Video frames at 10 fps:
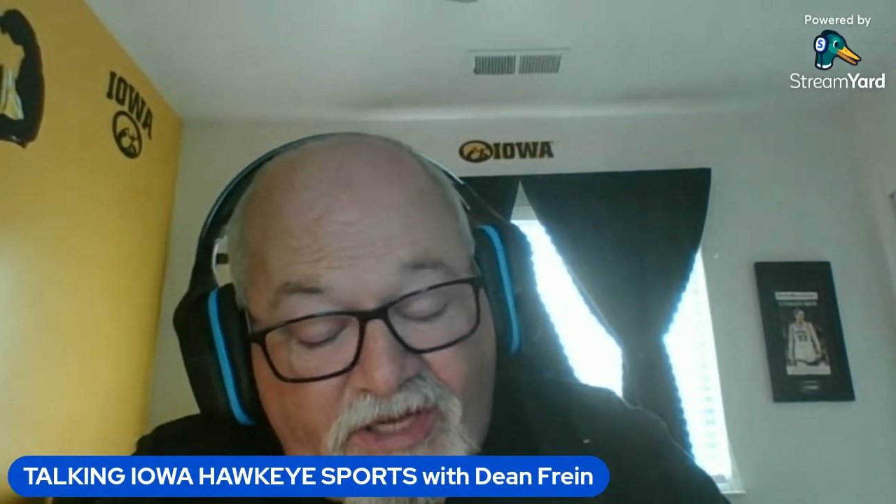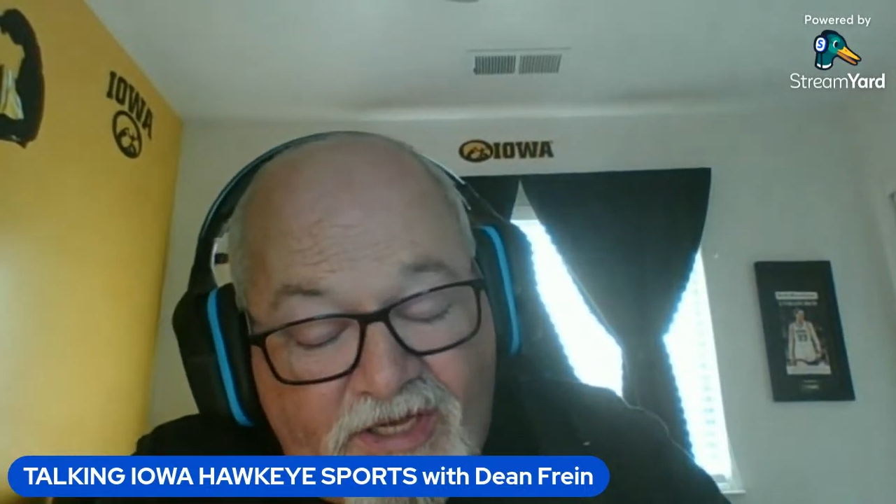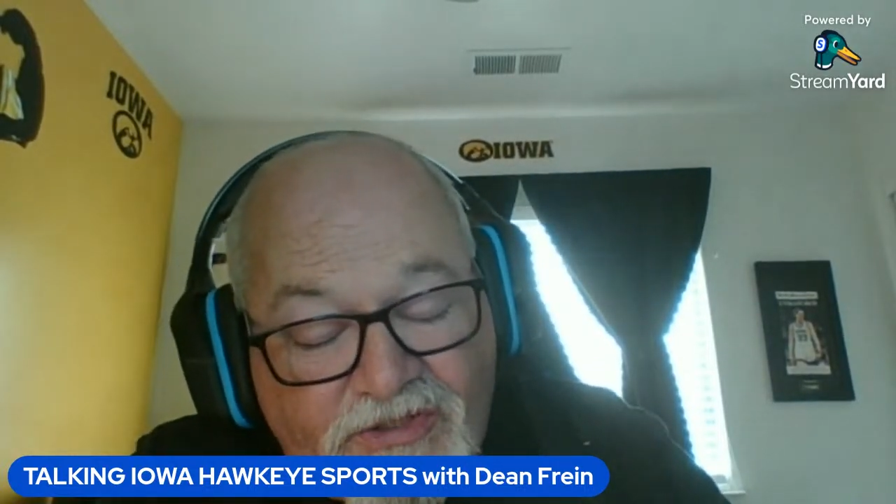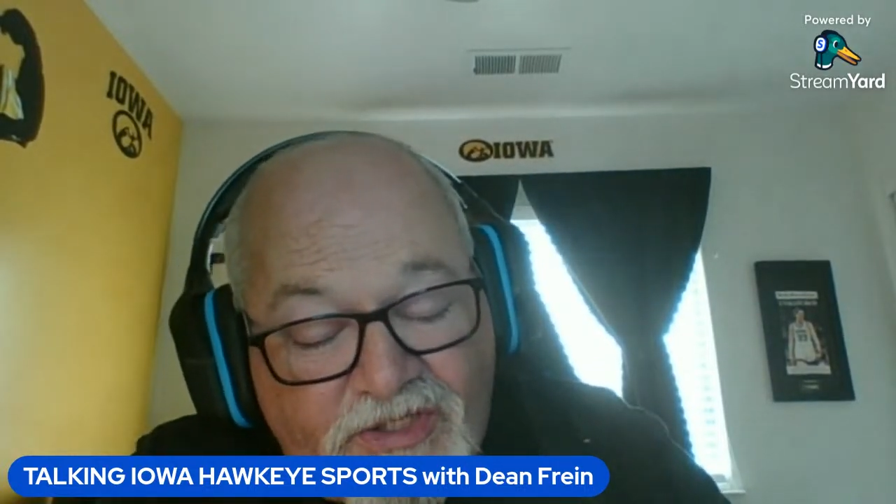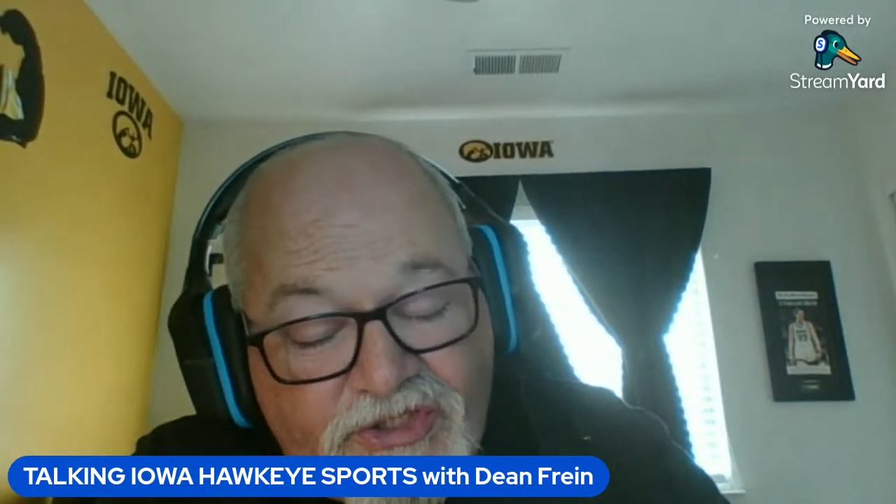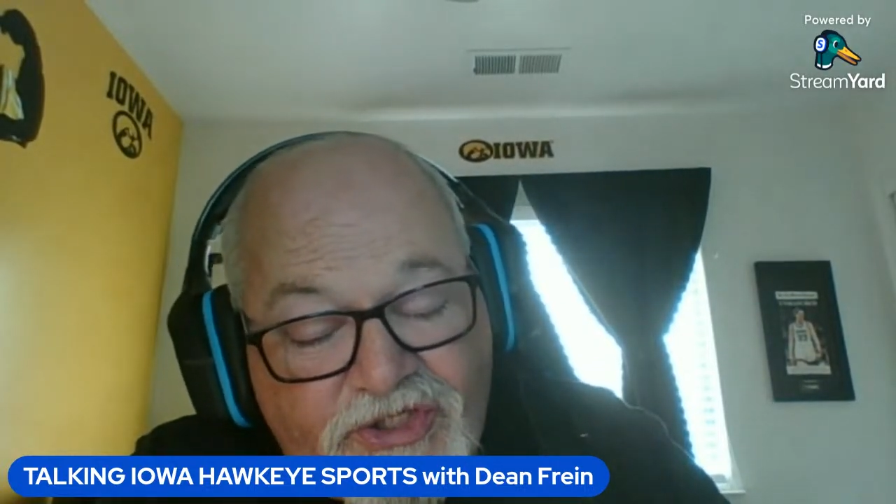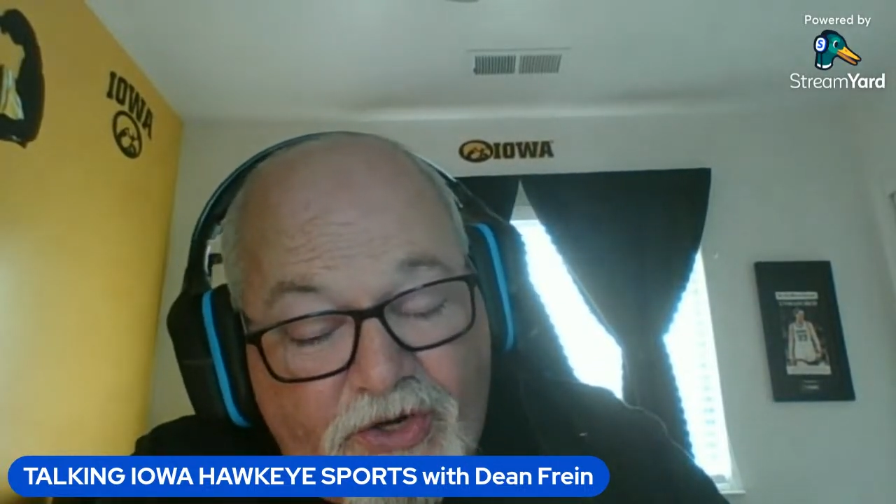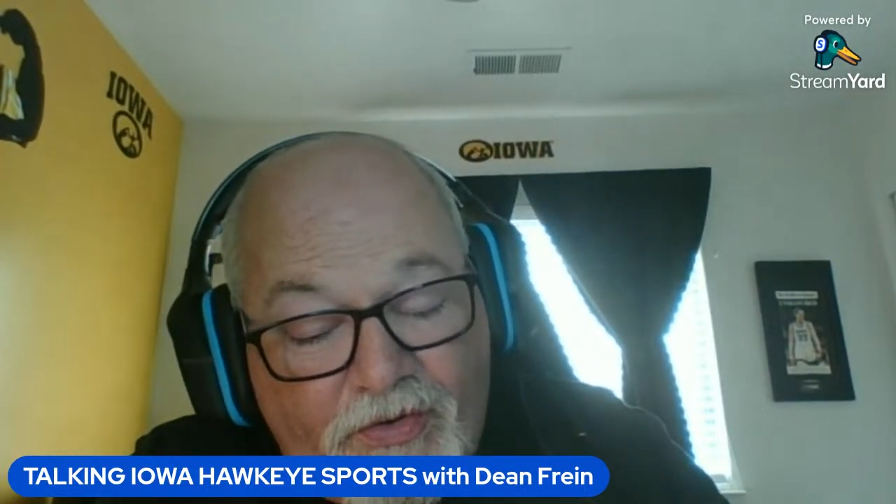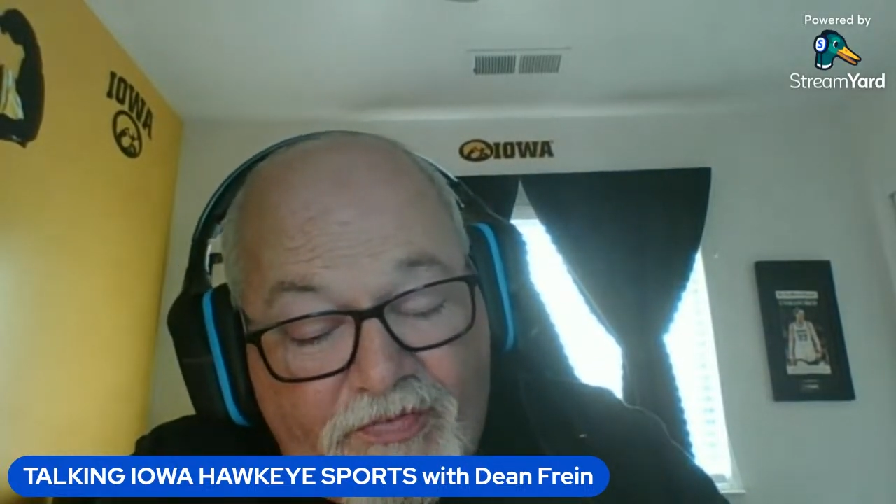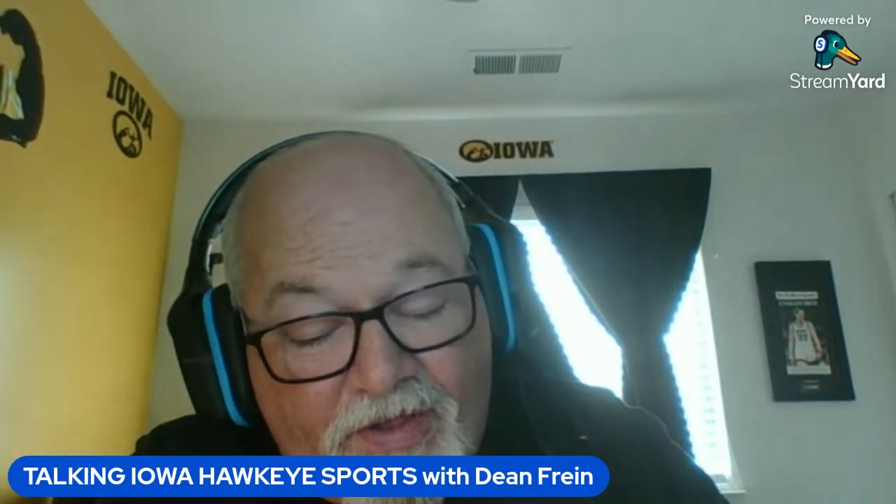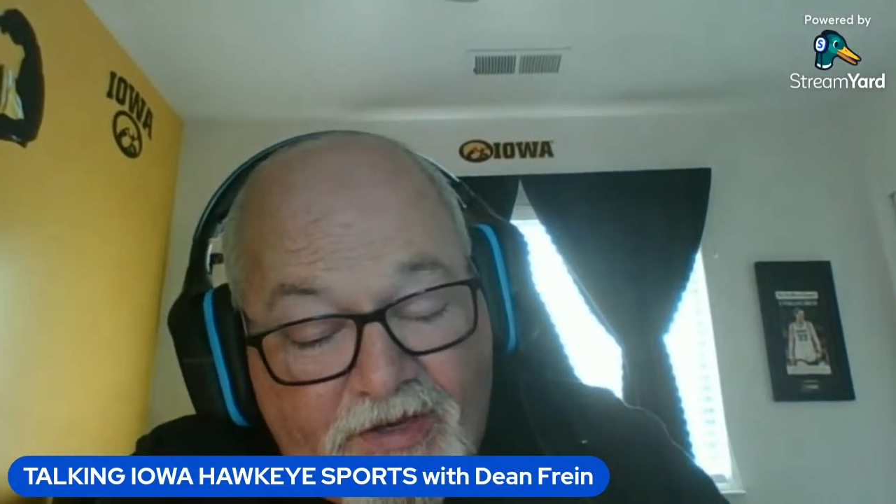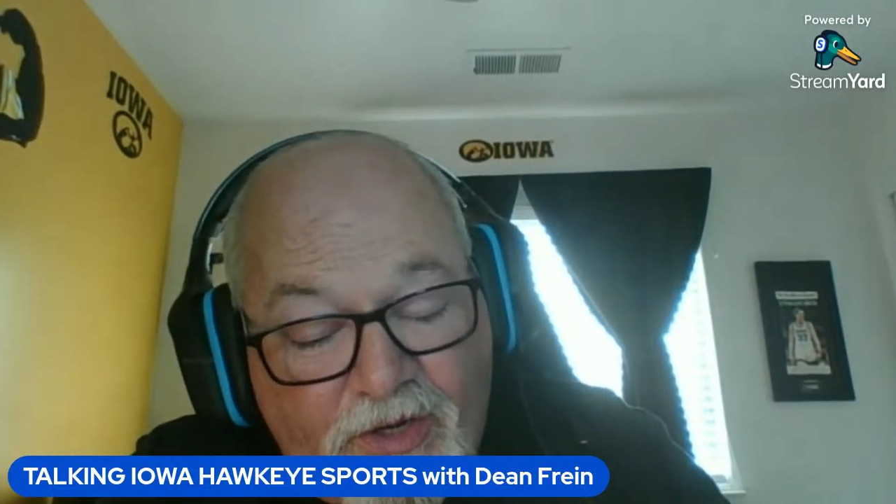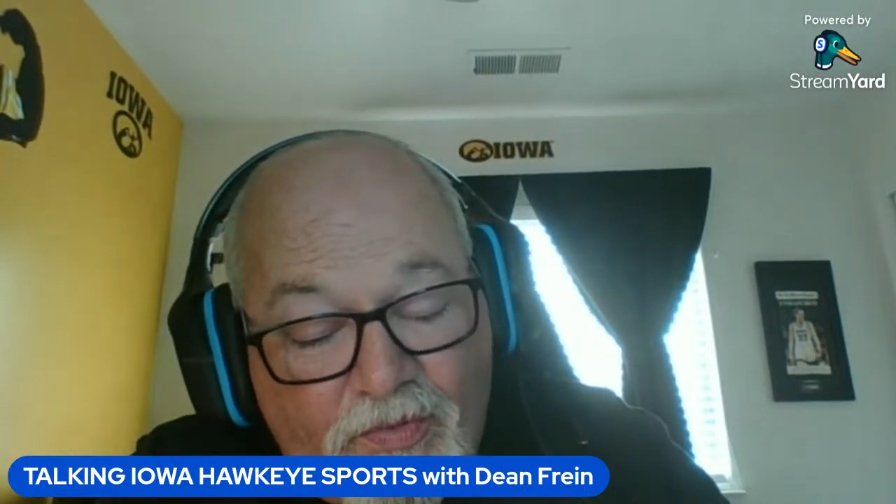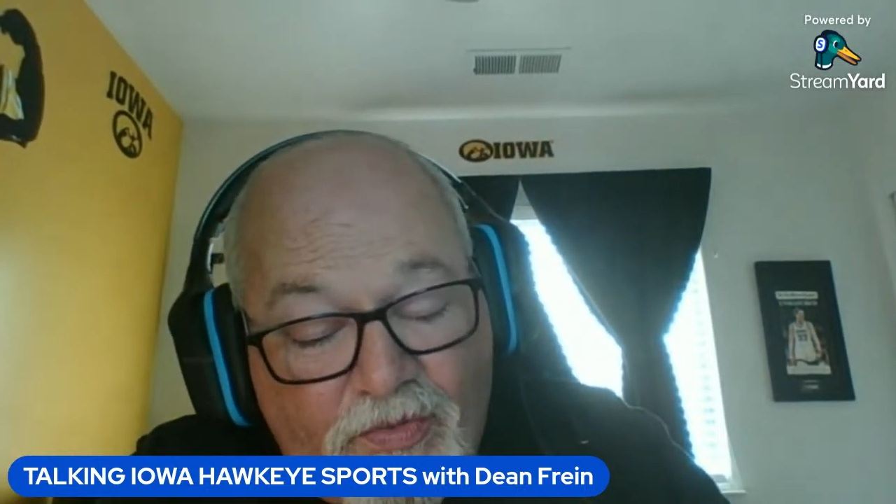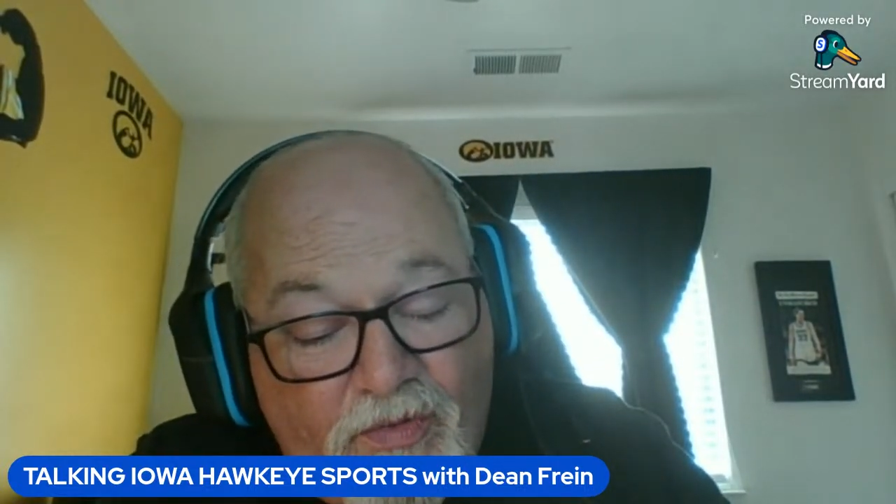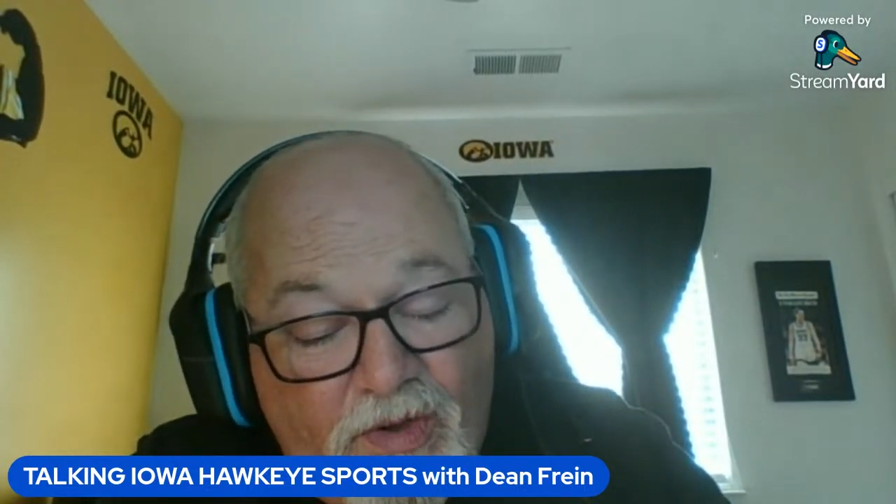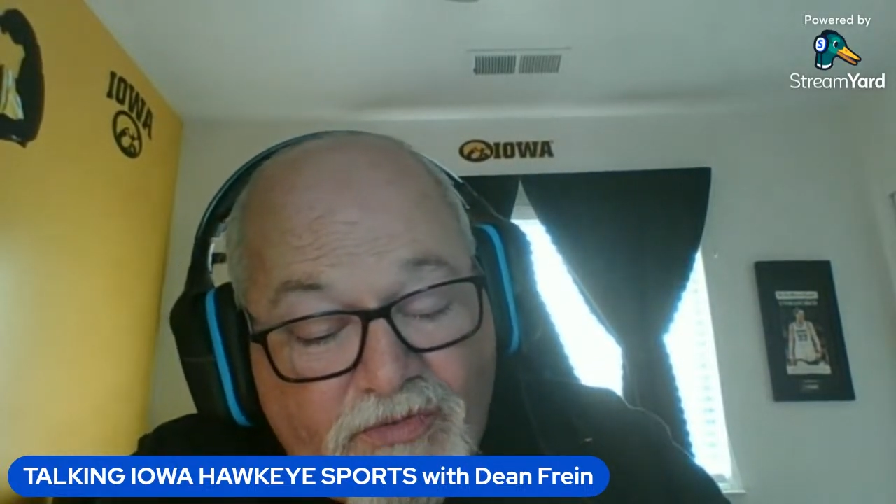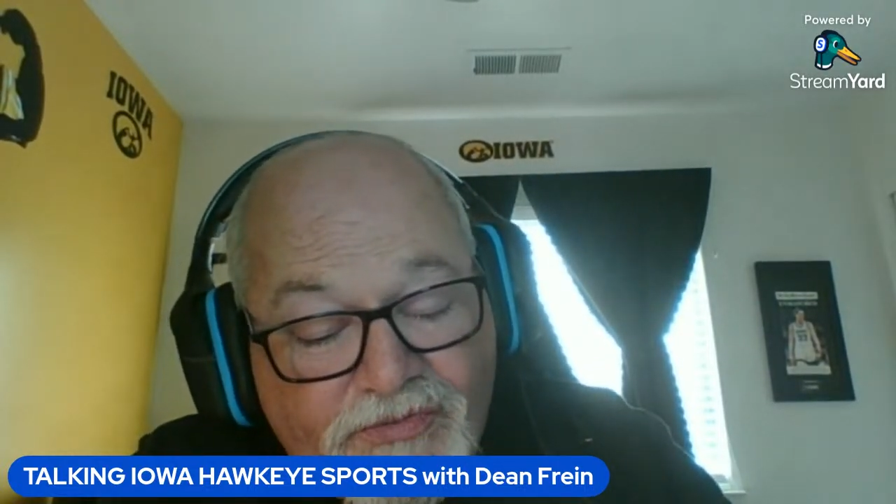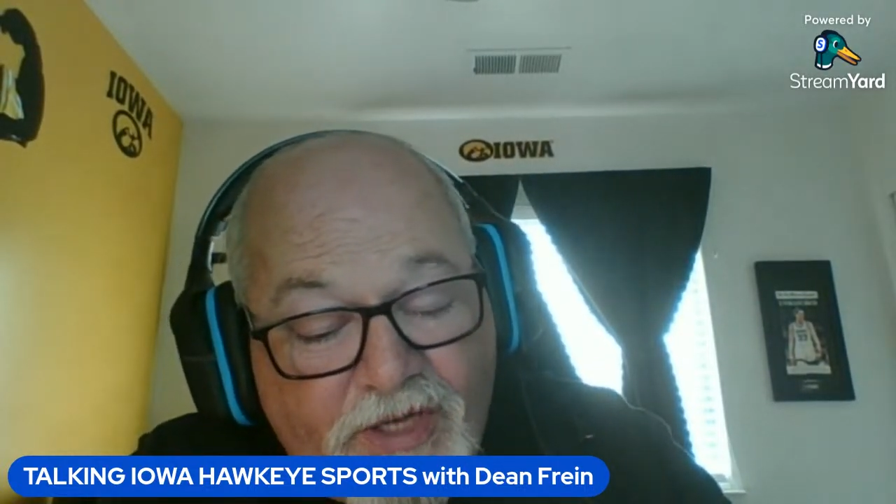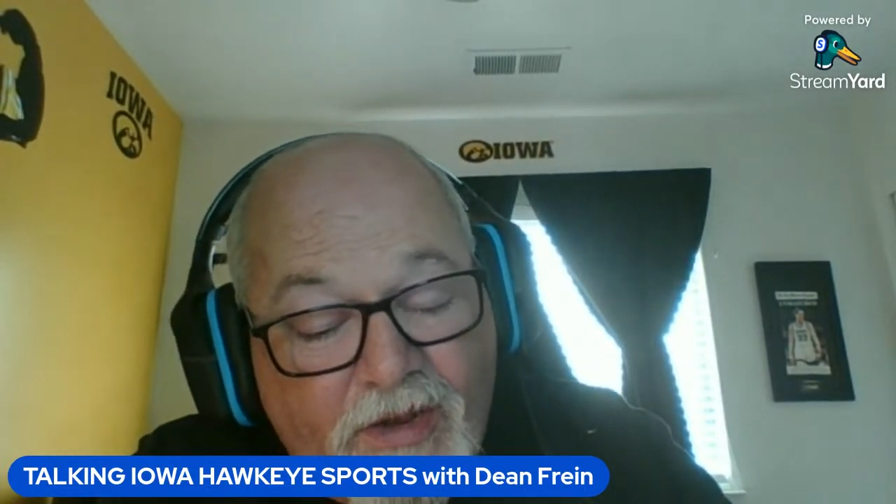I guess they shared it that year with Ohio
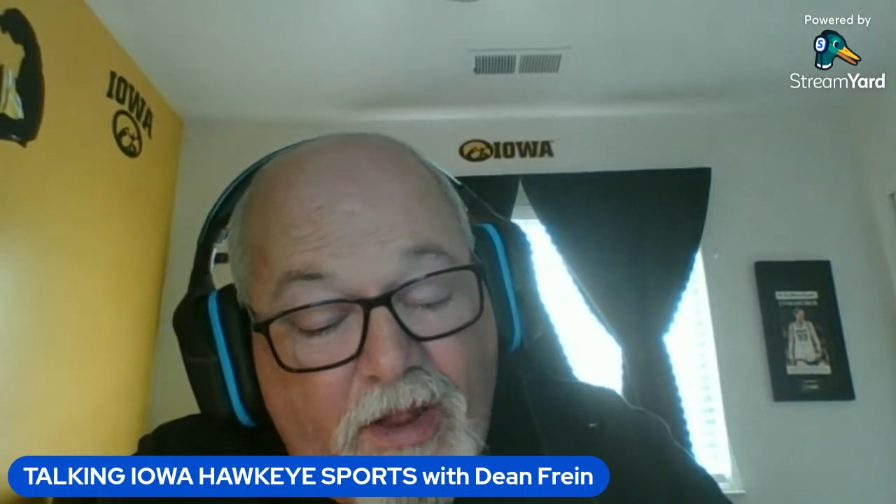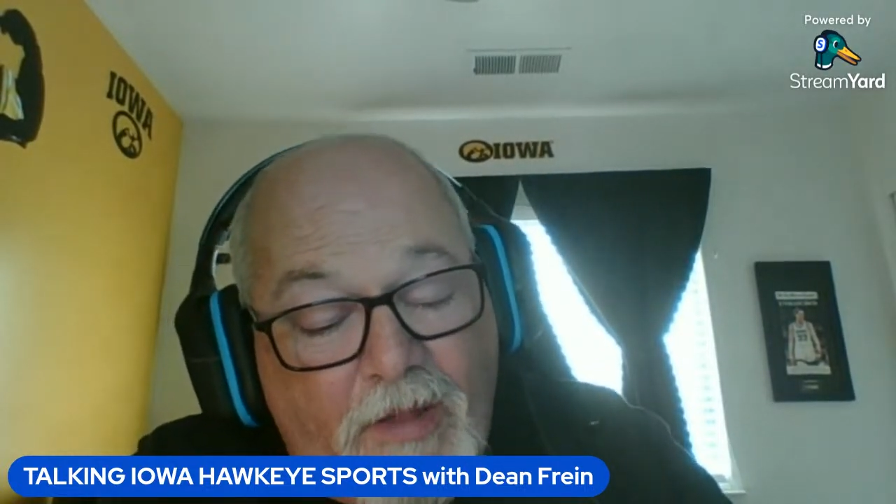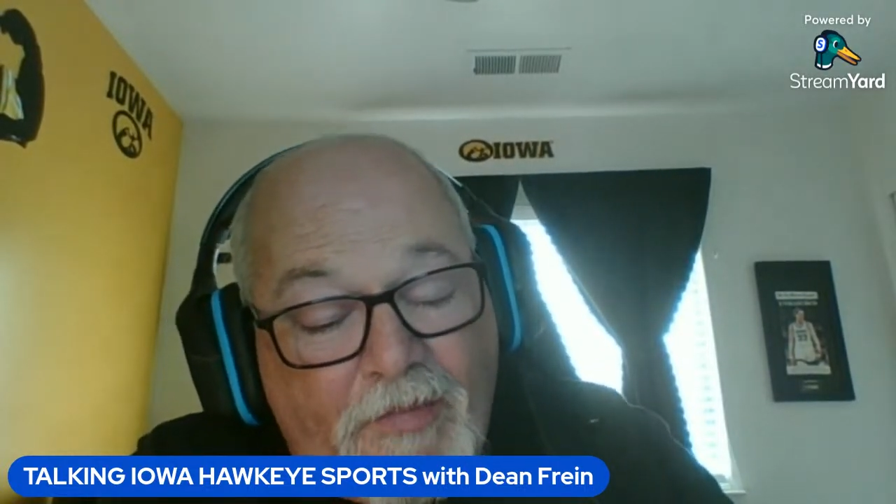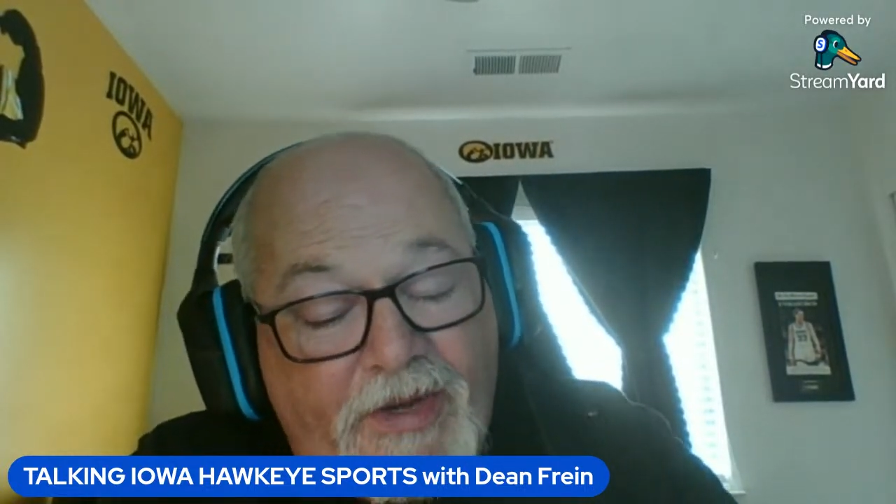State. But